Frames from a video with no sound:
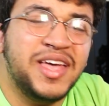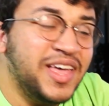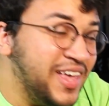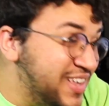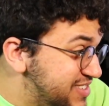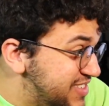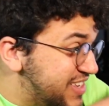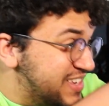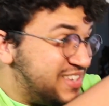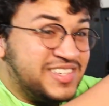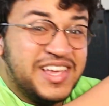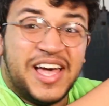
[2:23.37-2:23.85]

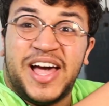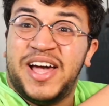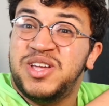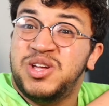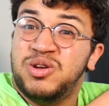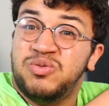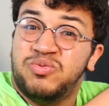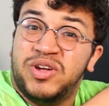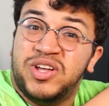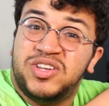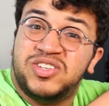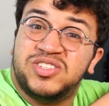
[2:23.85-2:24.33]
Is this how
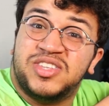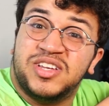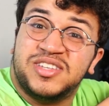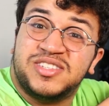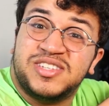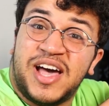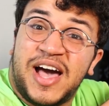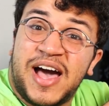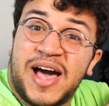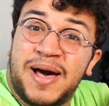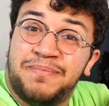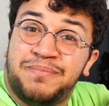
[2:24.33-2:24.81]
you reach the
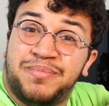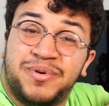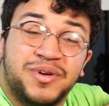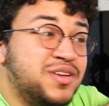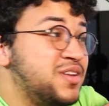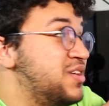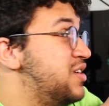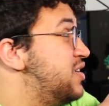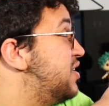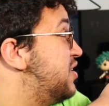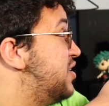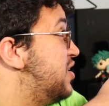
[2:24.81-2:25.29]
top?
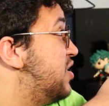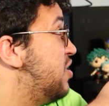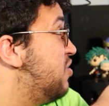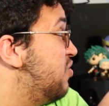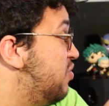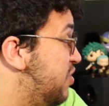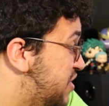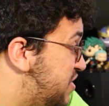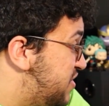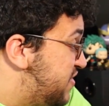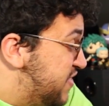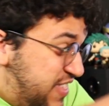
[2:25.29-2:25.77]

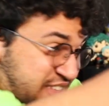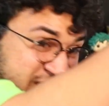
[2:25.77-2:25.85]
With